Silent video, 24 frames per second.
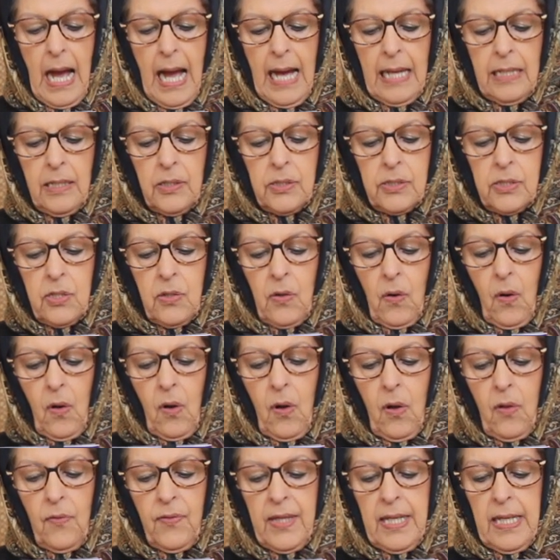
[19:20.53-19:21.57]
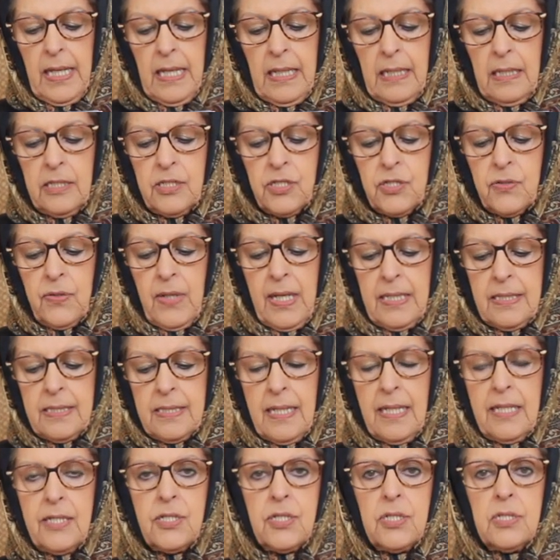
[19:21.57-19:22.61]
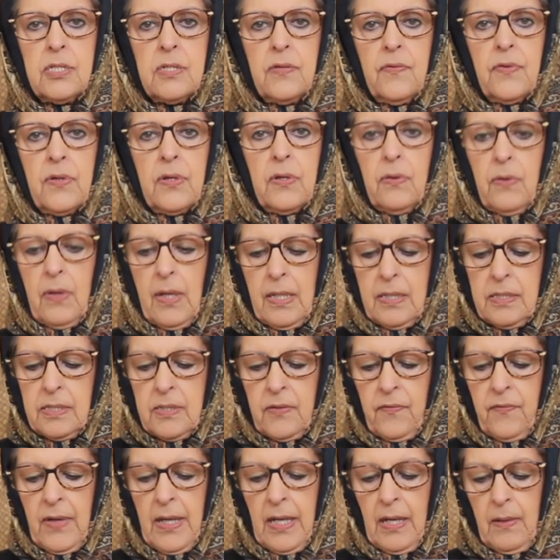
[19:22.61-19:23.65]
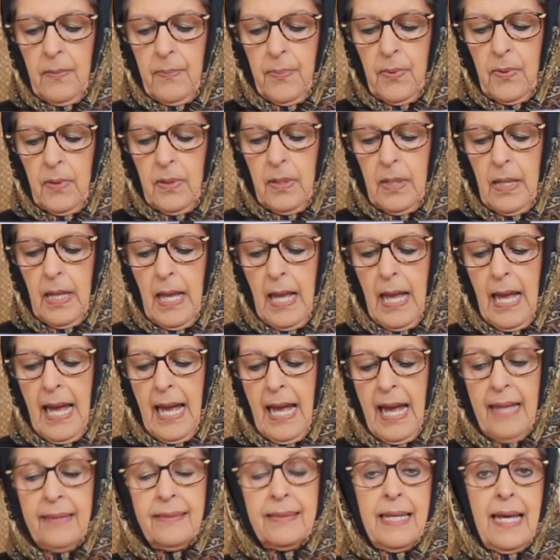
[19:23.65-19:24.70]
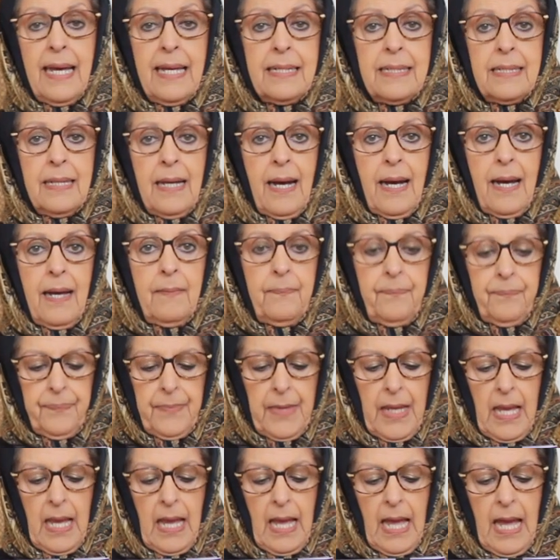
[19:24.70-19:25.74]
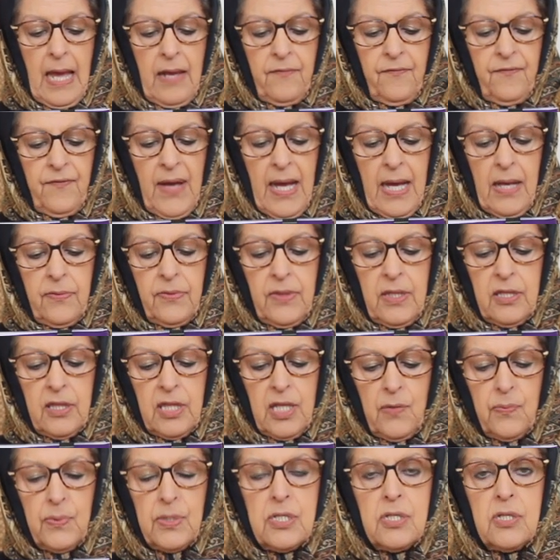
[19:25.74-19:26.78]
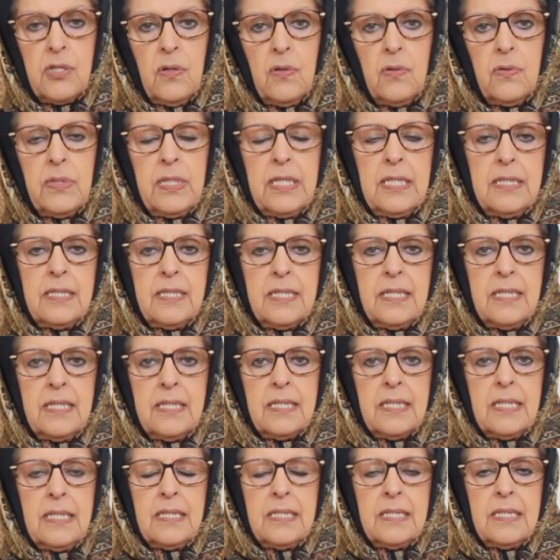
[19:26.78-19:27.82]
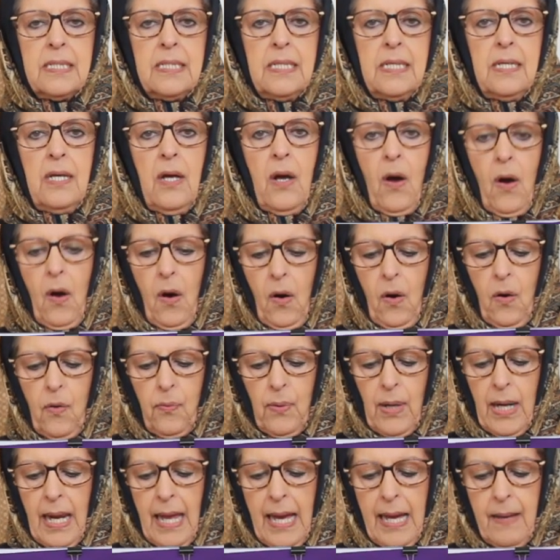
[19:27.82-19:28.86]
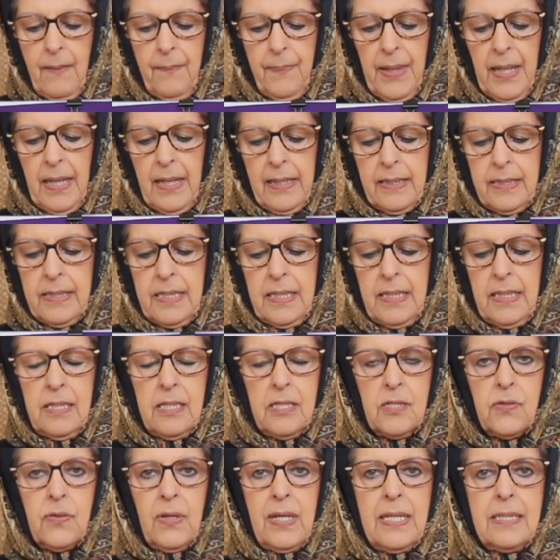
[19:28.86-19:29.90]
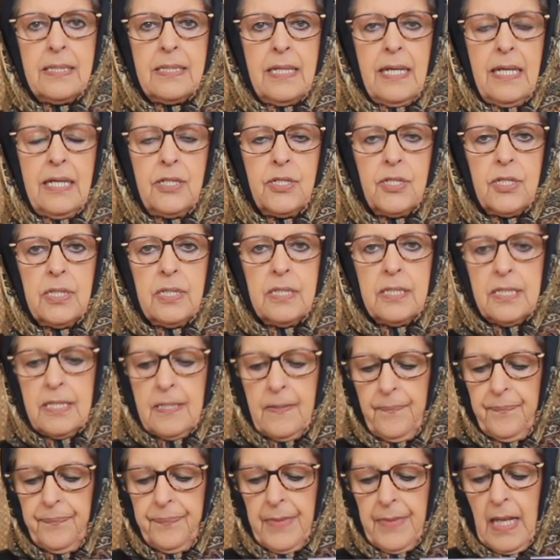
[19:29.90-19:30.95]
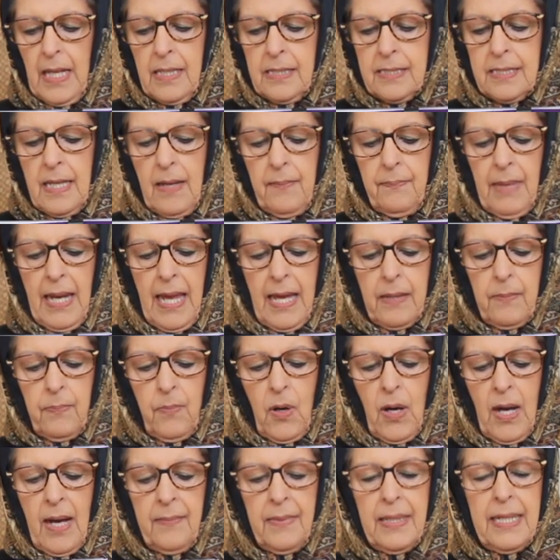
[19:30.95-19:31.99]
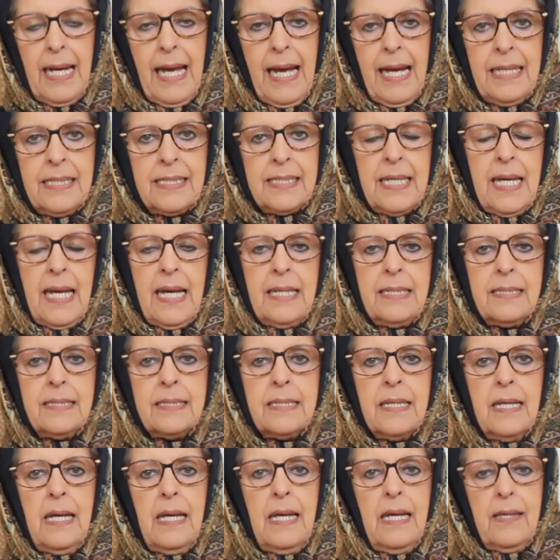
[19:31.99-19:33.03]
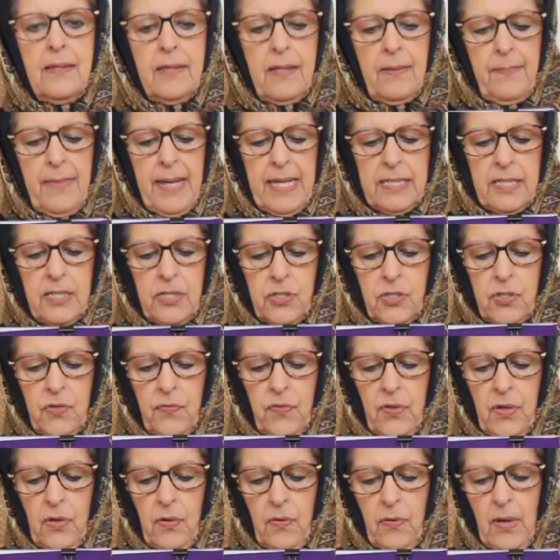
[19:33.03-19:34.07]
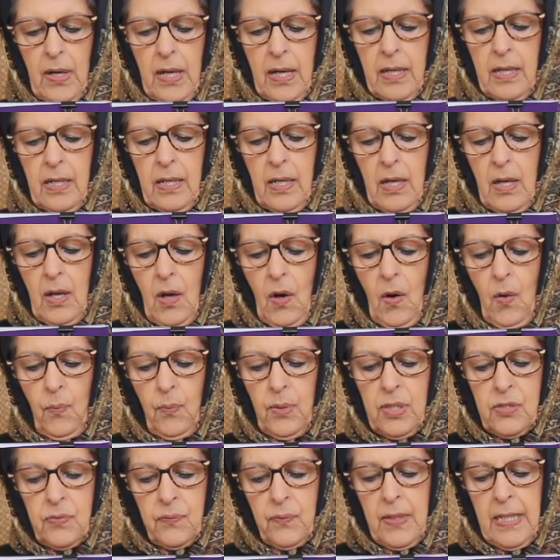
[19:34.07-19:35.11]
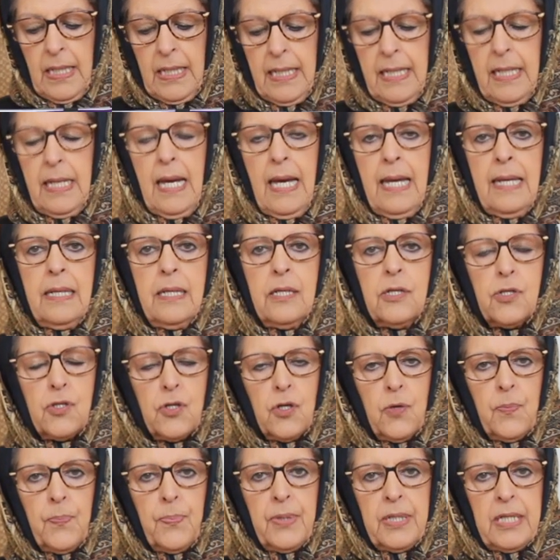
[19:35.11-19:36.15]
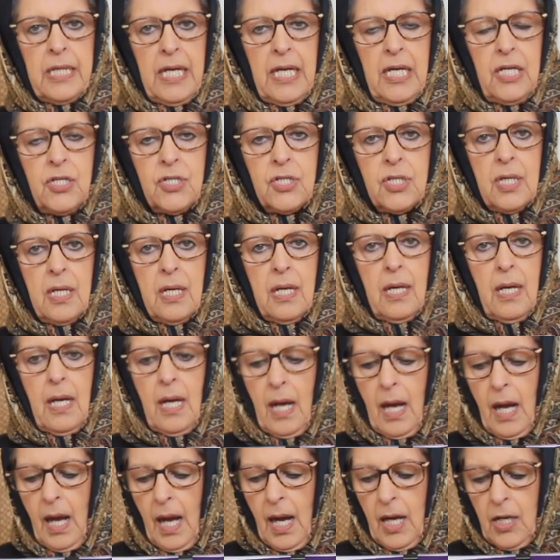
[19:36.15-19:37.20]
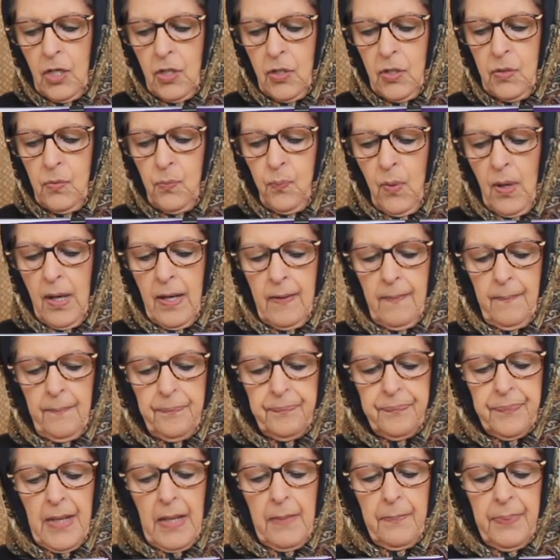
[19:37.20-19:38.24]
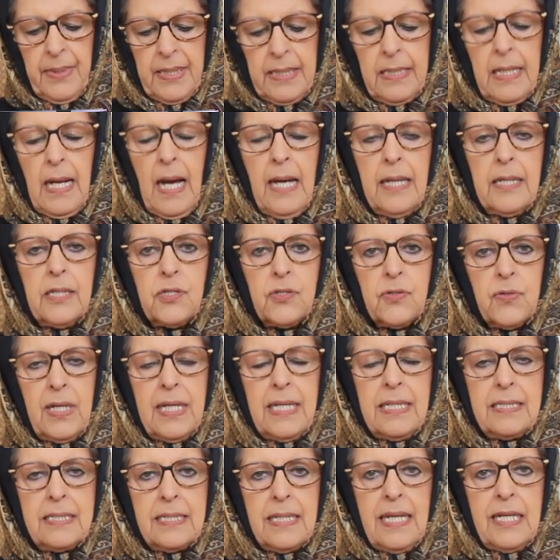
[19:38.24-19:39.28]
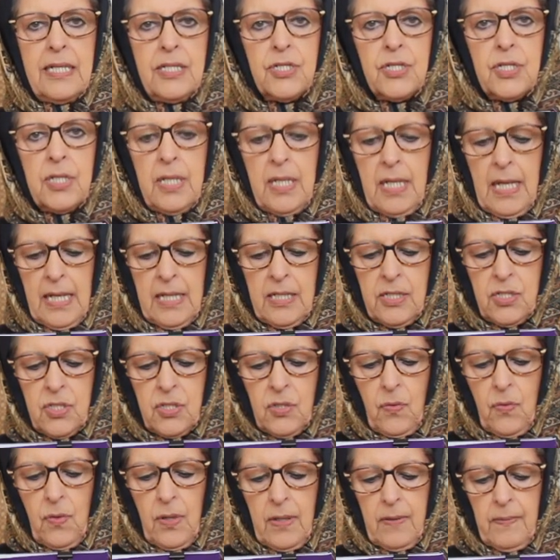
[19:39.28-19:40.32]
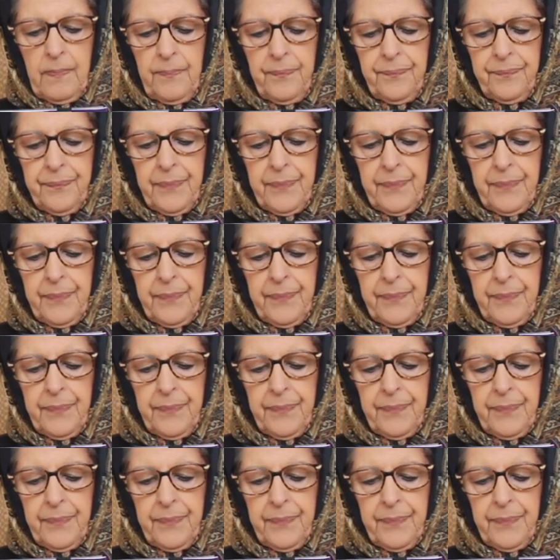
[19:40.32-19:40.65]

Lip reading: I looked at all the English translations of the Qurans available at that time and found that there was no consistency or reliability in the translations. Some, like Muhammad Asad's The Message of the Quran, was really an interpretation, a good one, but not a translation, and so on.